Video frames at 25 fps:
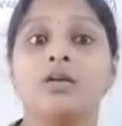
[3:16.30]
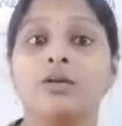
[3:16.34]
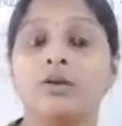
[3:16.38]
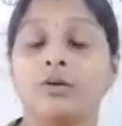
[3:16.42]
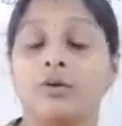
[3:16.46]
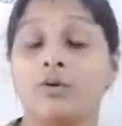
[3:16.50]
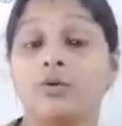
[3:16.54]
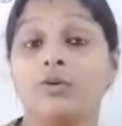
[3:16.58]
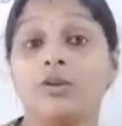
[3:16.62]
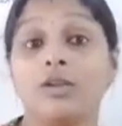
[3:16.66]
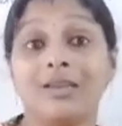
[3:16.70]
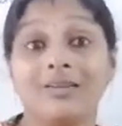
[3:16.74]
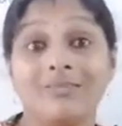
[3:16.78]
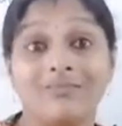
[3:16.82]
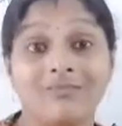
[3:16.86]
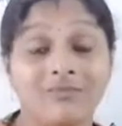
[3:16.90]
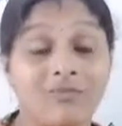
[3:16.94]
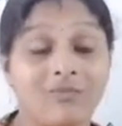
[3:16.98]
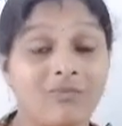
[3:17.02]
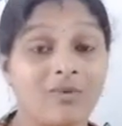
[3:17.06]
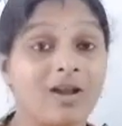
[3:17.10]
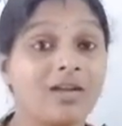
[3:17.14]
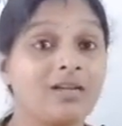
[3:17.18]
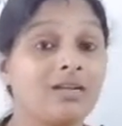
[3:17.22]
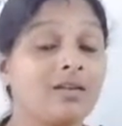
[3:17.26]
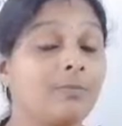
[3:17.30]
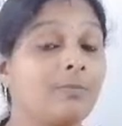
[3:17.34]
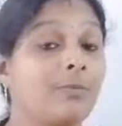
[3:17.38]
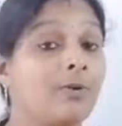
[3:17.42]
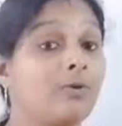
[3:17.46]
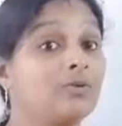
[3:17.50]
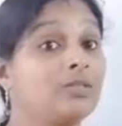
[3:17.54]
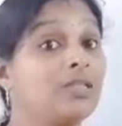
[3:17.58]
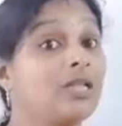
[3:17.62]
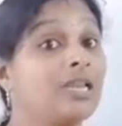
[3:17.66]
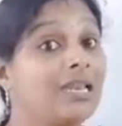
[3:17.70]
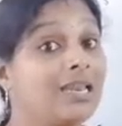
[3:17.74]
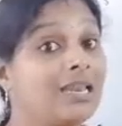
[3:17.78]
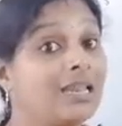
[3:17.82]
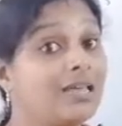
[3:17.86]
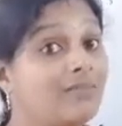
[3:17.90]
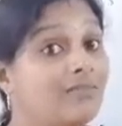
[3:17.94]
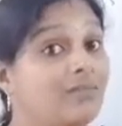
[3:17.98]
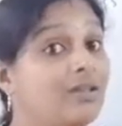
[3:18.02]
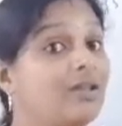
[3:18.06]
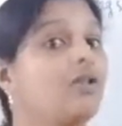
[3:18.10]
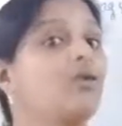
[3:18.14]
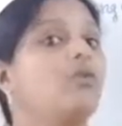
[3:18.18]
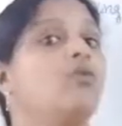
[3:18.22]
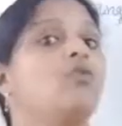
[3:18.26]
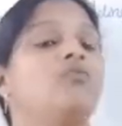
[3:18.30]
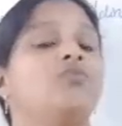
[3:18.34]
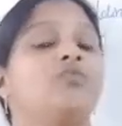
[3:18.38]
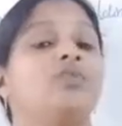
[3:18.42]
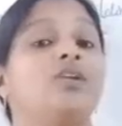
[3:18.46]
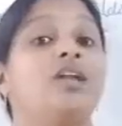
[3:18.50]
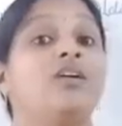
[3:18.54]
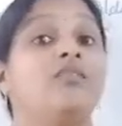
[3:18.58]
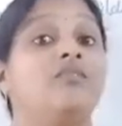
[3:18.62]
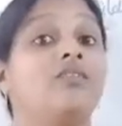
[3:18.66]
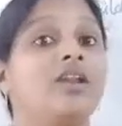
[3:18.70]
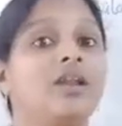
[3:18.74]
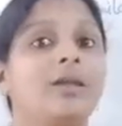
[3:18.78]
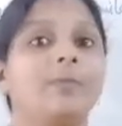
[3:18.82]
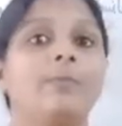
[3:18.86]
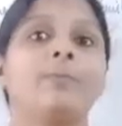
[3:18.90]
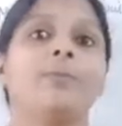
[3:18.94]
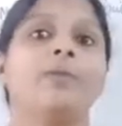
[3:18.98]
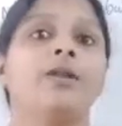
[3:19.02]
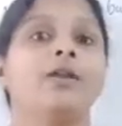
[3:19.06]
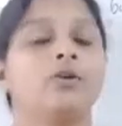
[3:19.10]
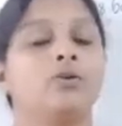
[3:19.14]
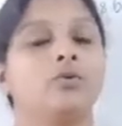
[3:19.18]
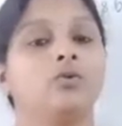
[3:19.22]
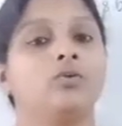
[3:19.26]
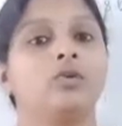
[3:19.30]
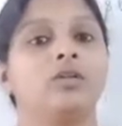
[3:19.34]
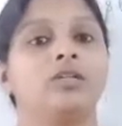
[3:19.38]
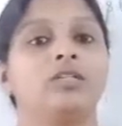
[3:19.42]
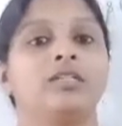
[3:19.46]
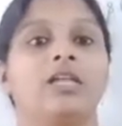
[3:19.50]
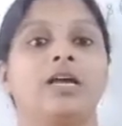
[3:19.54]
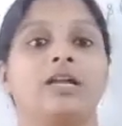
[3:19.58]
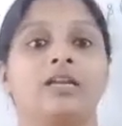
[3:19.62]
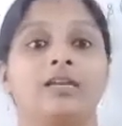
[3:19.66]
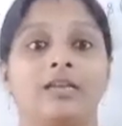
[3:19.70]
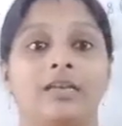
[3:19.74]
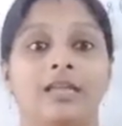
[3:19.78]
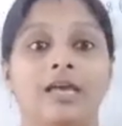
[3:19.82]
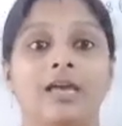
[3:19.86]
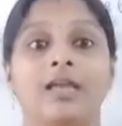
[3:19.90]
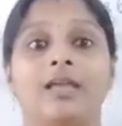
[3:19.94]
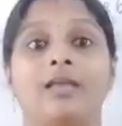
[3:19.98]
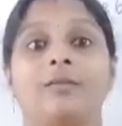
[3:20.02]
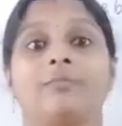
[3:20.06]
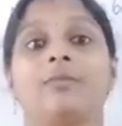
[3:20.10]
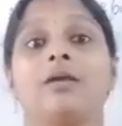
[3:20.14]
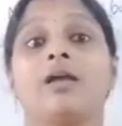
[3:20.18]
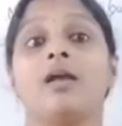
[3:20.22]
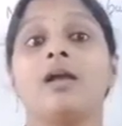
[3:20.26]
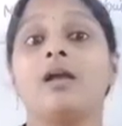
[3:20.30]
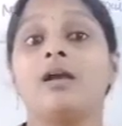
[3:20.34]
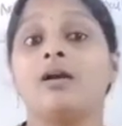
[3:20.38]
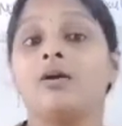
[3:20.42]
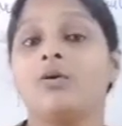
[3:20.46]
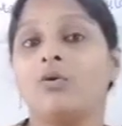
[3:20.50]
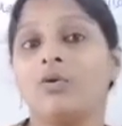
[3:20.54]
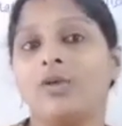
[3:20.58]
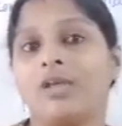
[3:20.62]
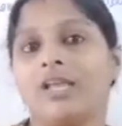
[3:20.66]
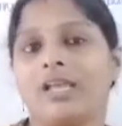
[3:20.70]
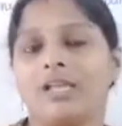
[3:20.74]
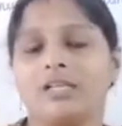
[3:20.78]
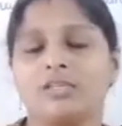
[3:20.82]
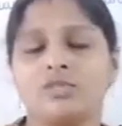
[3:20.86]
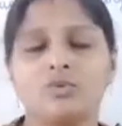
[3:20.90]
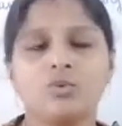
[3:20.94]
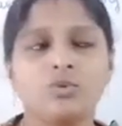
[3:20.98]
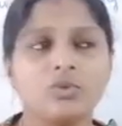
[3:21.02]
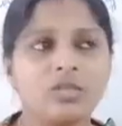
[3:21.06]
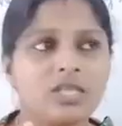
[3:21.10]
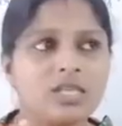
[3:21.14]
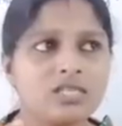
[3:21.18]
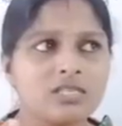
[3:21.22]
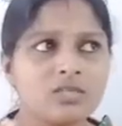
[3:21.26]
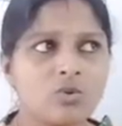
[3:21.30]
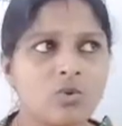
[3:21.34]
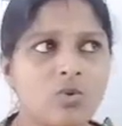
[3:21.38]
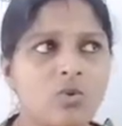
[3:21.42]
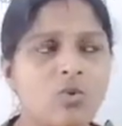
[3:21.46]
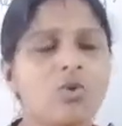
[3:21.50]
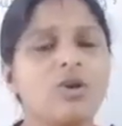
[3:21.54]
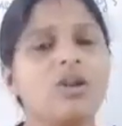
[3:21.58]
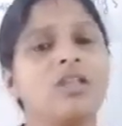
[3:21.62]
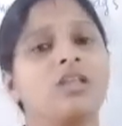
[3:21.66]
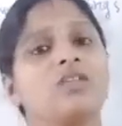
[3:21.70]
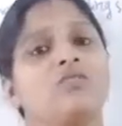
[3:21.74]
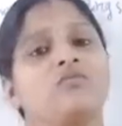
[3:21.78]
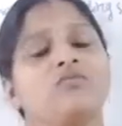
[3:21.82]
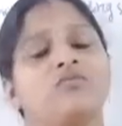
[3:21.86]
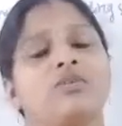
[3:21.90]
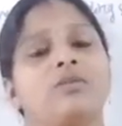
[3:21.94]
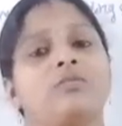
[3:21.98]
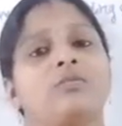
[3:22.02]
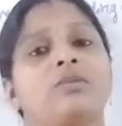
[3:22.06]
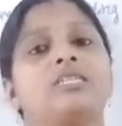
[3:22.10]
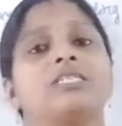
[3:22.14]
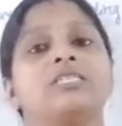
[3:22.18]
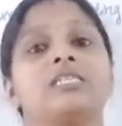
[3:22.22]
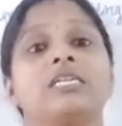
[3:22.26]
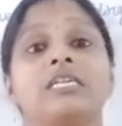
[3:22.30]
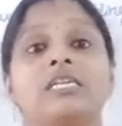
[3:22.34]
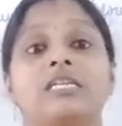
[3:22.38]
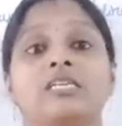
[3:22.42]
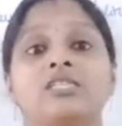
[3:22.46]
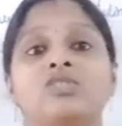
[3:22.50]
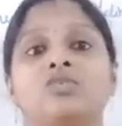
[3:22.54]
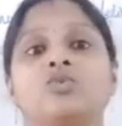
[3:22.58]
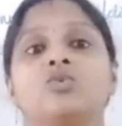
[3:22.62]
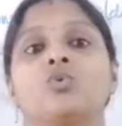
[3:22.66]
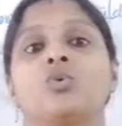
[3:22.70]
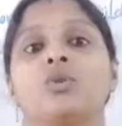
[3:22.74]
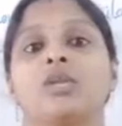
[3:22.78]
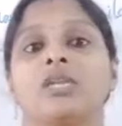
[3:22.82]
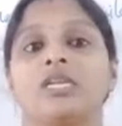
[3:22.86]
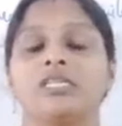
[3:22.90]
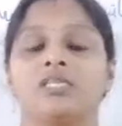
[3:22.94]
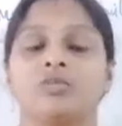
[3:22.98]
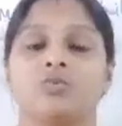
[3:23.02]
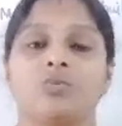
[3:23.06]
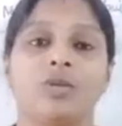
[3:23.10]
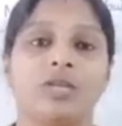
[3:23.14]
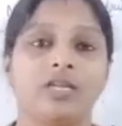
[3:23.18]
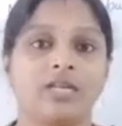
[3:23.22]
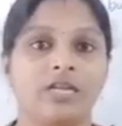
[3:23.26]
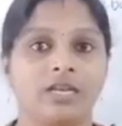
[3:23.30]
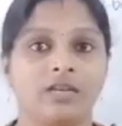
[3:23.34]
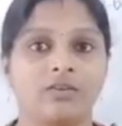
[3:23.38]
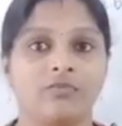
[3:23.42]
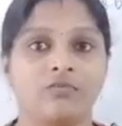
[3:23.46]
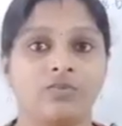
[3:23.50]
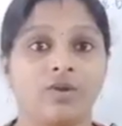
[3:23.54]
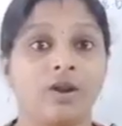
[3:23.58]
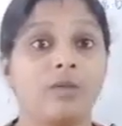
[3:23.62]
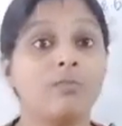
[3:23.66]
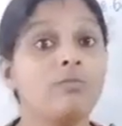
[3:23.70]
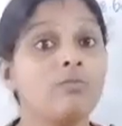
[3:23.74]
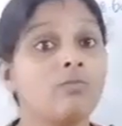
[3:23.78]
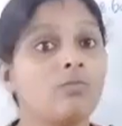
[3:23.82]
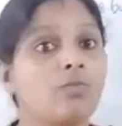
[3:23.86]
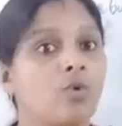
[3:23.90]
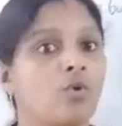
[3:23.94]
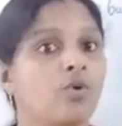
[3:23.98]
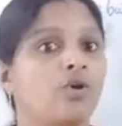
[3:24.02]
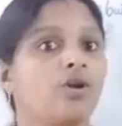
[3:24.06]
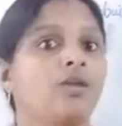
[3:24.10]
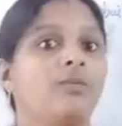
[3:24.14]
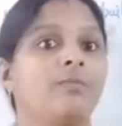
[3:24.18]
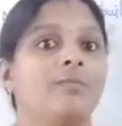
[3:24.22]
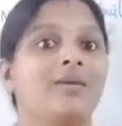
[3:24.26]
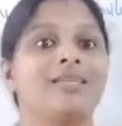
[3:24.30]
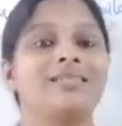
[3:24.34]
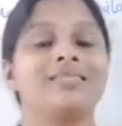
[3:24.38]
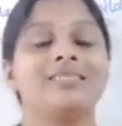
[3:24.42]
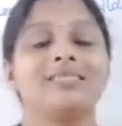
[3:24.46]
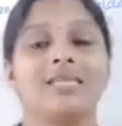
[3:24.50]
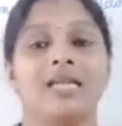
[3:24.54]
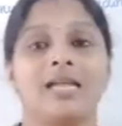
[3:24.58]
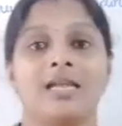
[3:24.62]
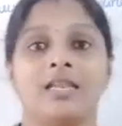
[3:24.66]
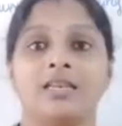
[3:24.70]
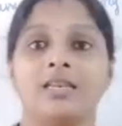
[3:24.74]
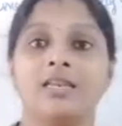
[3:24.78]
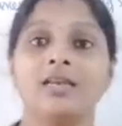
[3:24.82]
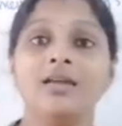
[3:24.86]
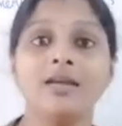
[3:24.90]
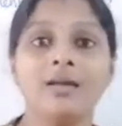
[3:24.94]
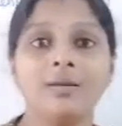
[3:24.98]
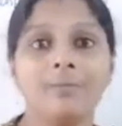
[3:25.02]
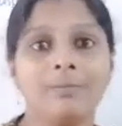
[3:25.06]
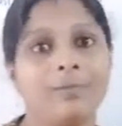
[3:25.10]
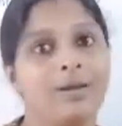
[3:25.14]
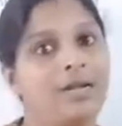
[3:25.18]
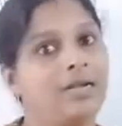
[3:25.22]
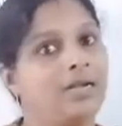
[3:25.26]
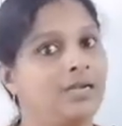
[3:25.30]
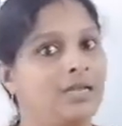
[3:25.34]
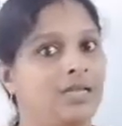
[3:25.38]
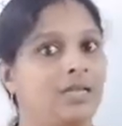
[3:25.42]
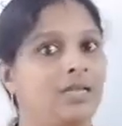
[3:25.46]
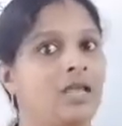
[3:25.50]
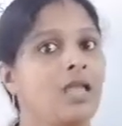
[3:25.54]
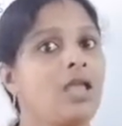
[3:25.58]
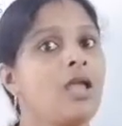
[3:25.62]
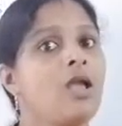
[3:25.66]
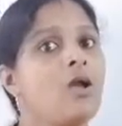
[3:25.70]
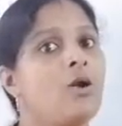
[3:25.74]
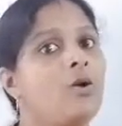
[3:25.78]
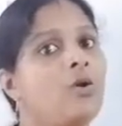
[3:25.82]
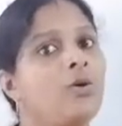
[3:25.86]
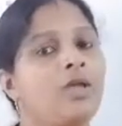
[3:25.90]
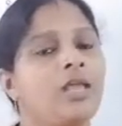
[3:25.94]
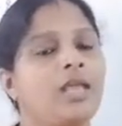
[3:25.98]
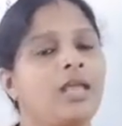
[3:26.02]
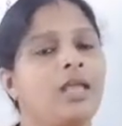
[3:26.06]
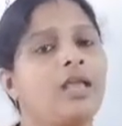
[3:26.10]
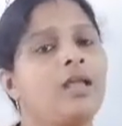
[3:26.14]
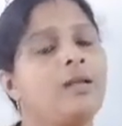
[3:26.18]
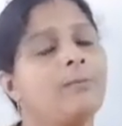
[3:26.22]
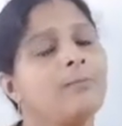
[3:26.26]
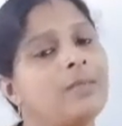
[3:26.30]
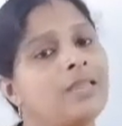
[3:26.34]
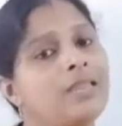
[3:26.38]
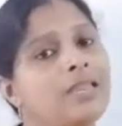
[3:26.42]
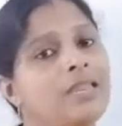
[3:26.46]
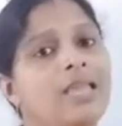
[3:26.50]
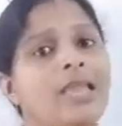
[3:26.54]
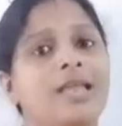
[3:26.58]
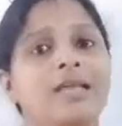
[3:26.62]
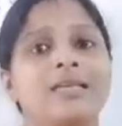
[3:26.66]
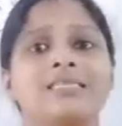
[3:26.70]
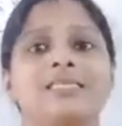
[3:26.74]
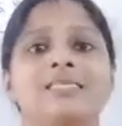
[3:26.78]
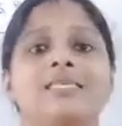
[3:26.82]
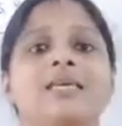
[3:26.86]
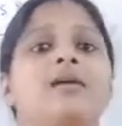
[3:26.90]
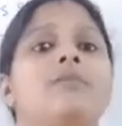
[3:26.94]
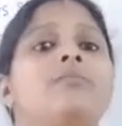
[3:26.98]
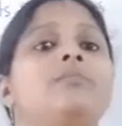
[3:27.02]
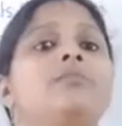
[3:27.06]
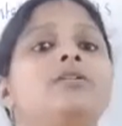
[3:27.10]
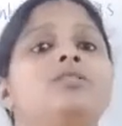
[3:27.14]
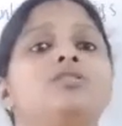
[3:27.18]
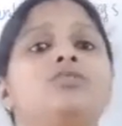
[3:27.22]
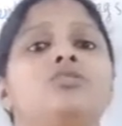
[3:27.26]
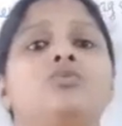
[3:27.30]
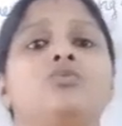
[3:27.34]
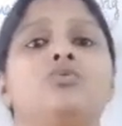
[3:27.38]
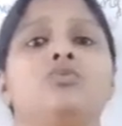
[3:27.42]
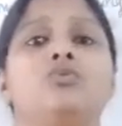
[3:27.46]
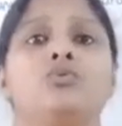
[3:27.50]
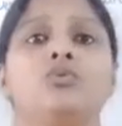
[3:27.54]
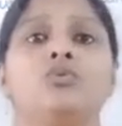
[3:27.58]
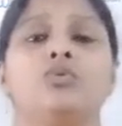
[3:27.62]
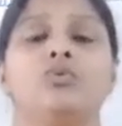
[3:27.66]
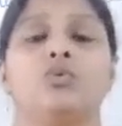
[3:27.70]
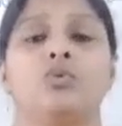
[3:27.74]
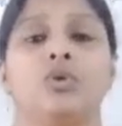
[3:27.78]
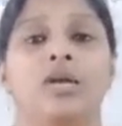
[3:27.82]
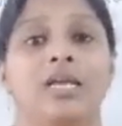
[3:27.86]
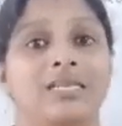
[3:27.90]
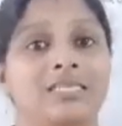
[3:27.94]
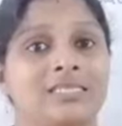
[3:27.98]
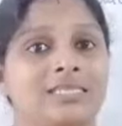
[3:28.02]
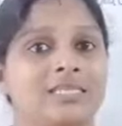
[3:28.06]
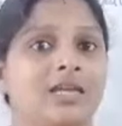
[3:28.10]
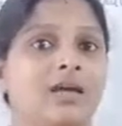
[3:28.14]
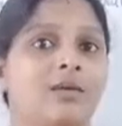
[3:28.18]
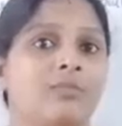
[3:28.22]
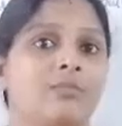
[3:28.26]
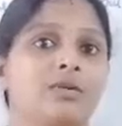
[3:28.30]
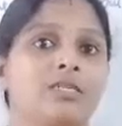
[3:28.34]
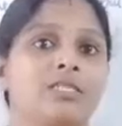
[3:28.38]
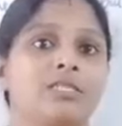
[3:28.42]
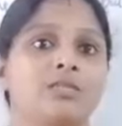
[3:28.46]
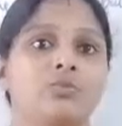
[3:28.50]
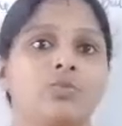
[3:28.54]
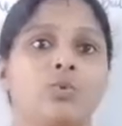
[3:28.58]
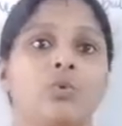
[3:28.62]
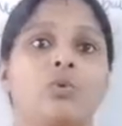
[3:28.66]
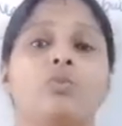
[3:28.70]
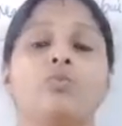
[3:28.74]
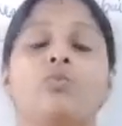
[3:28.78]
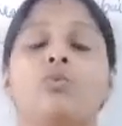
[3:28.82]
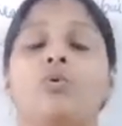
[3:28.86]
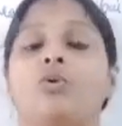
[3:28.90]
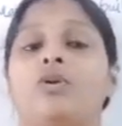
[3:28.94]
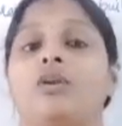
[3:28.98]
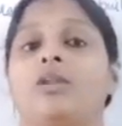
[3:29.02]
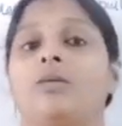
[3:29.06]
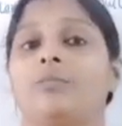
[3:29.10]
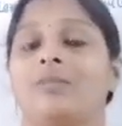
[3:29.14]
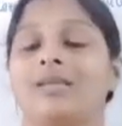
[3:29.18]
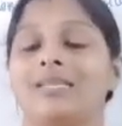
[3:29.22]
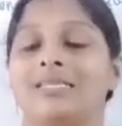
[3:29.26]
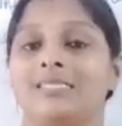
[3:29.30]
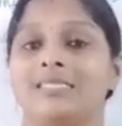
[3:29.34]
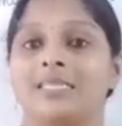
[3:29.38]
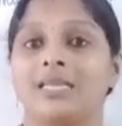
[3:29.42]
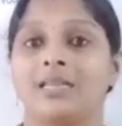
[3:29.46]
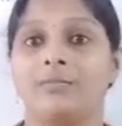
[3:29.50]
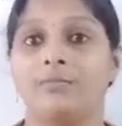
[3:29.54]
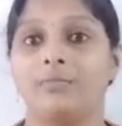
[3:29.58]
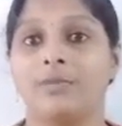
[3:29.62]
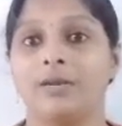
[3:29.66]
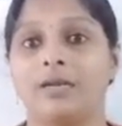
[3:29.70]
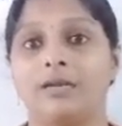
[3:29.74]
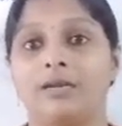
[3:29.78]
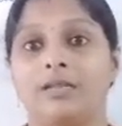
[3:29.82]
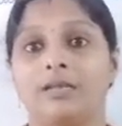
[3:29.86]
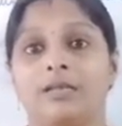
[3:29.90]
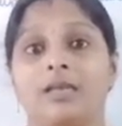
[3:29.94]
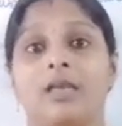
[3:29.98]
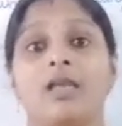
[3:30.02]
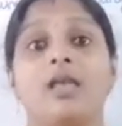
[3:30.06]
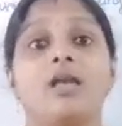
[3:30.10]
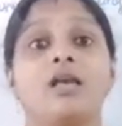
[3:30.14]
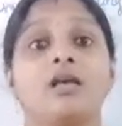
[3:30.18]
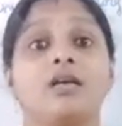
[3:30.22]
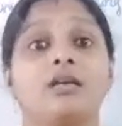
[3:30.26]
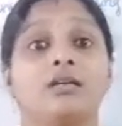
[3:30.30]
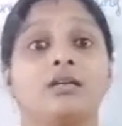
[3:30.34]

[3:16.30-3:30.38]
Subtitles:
and what about the level of development during that time. Okay, so these all information historians will get from monuments and building. Okay, many examples you know, examples for monuments and building.